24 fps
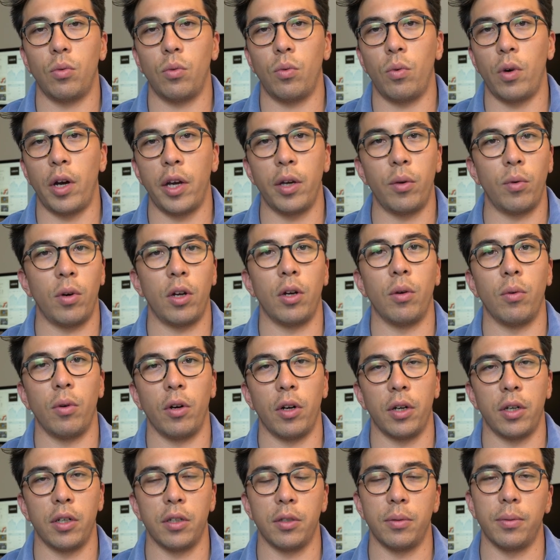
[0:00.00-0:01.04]
why you want to
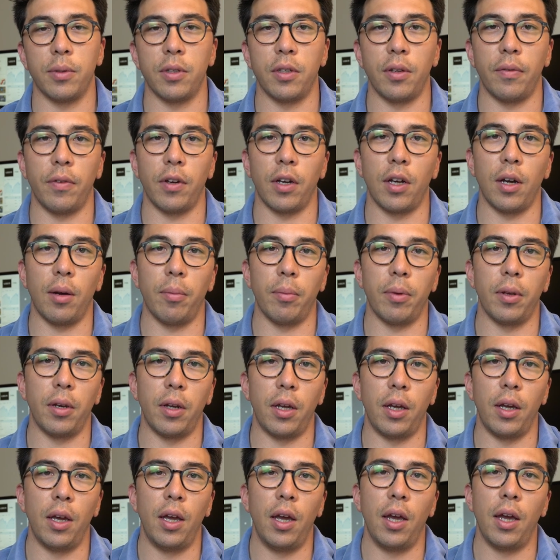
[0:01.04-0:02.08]
work at a specific
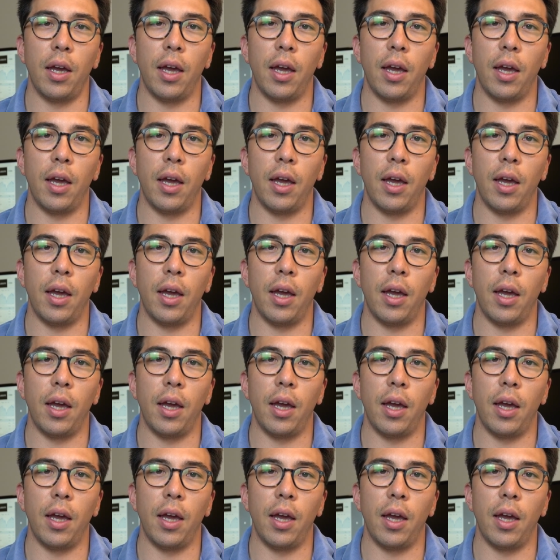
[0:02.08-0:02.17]
company,